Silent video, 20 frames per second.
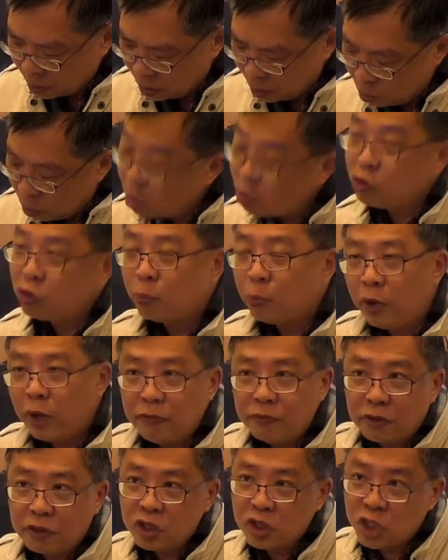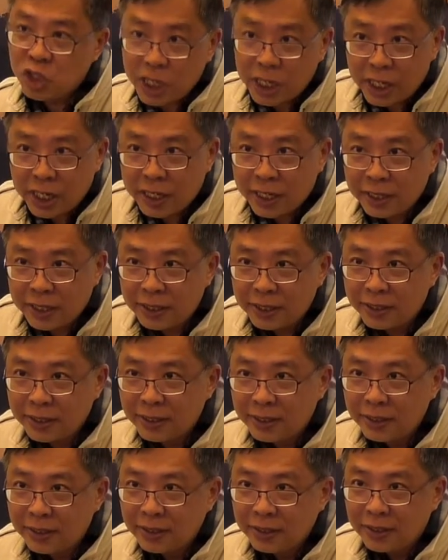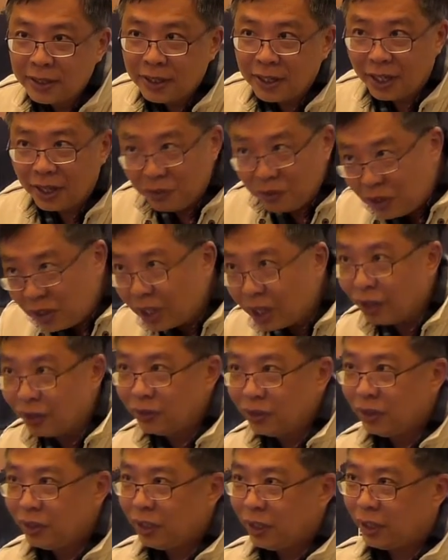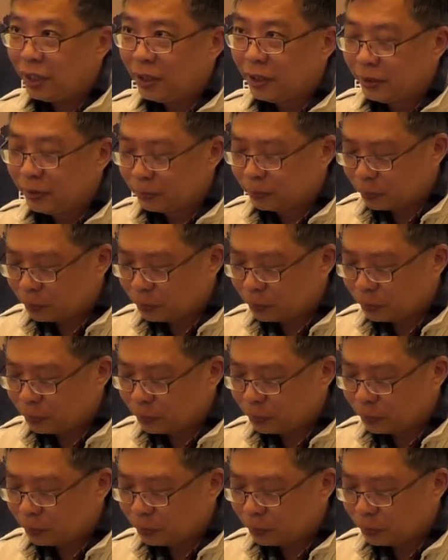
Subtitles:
We also pray for the sick and the elderly.